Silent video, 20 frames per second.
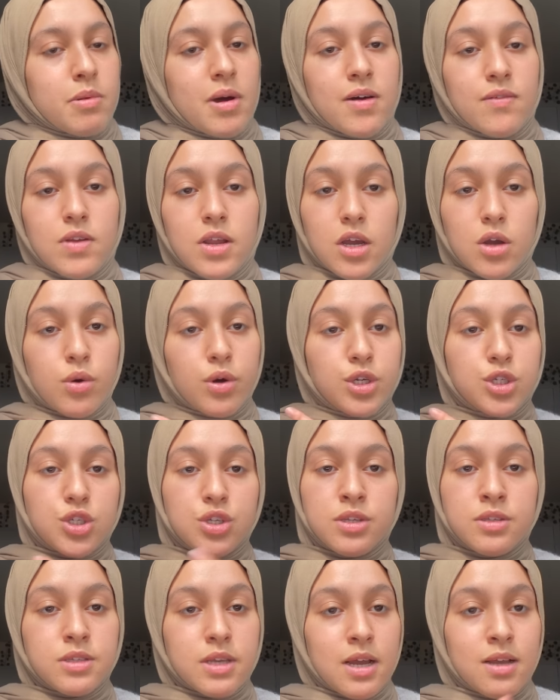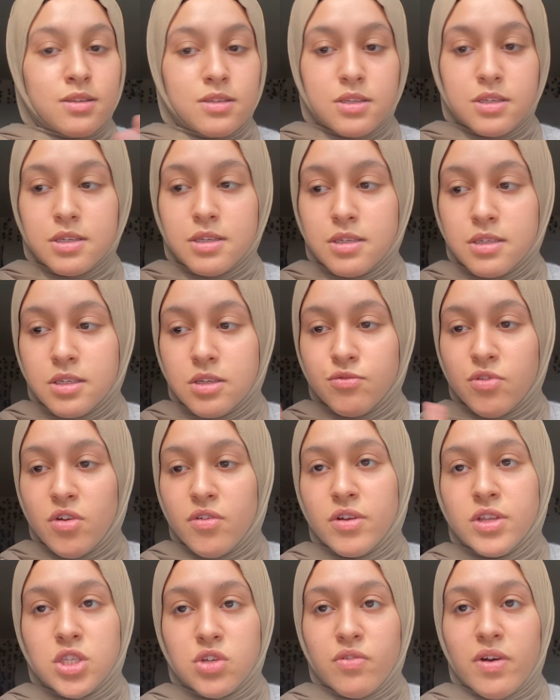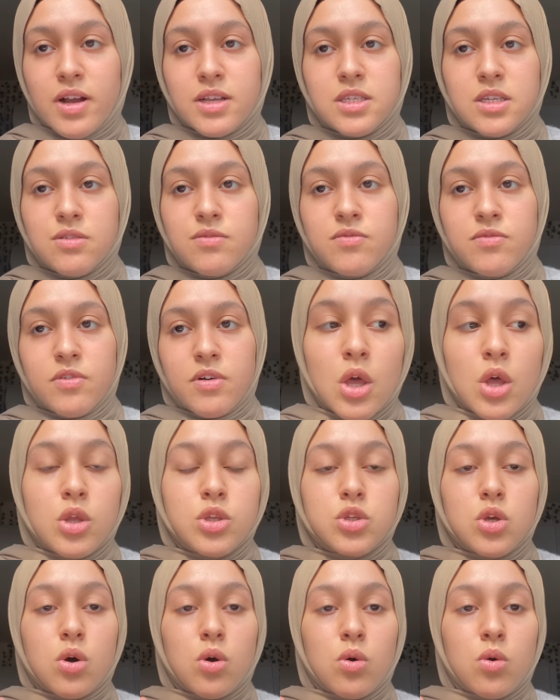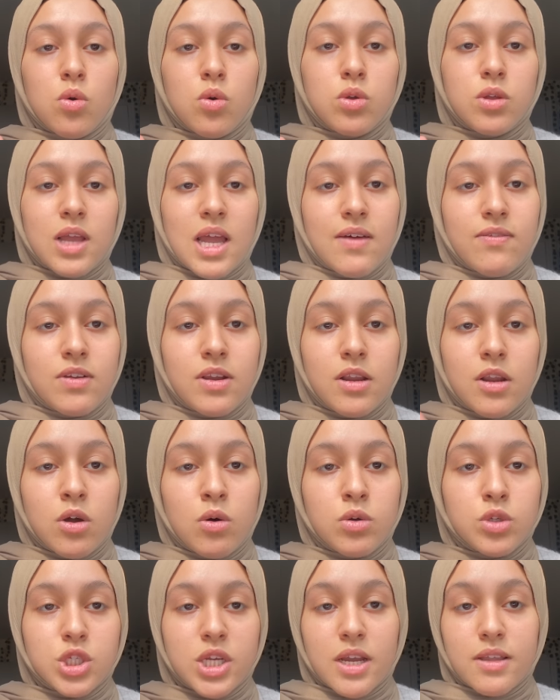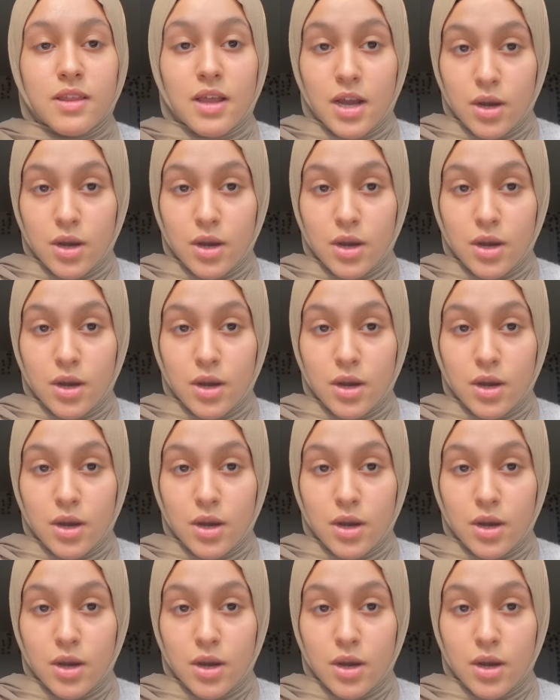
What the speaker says: have like questions, answers, very interactive. So definitely go and check that